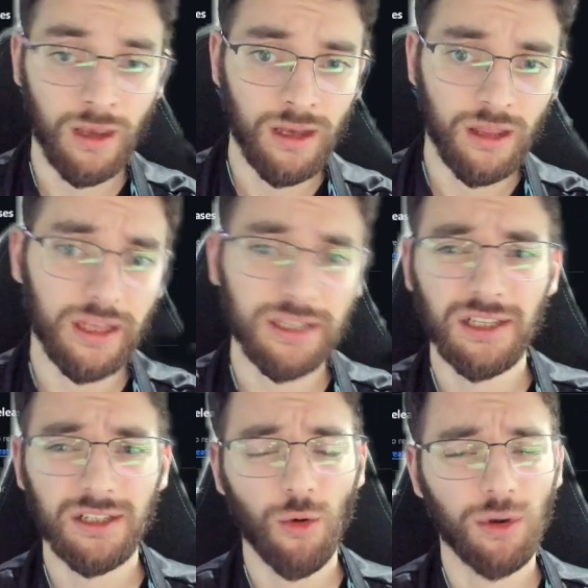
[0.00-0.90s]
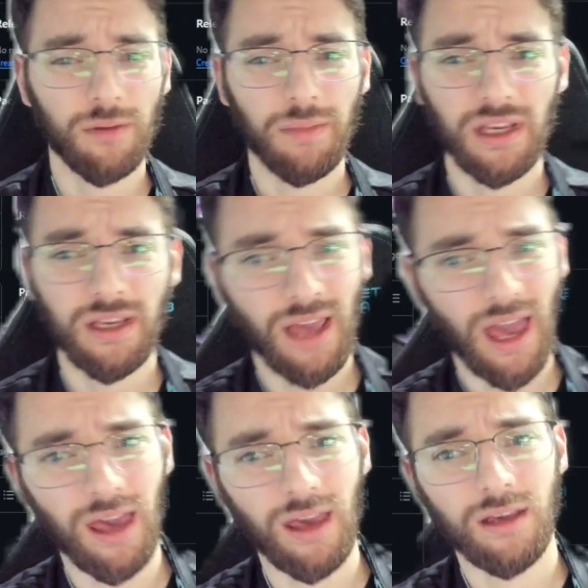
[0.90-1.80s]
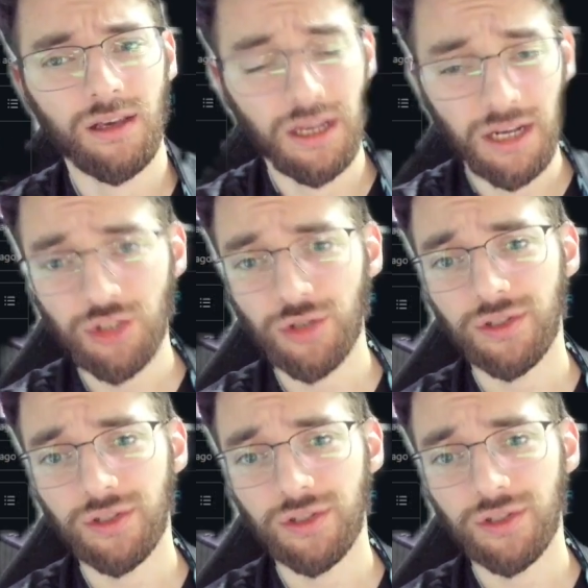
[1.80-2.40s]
This is going to be a initial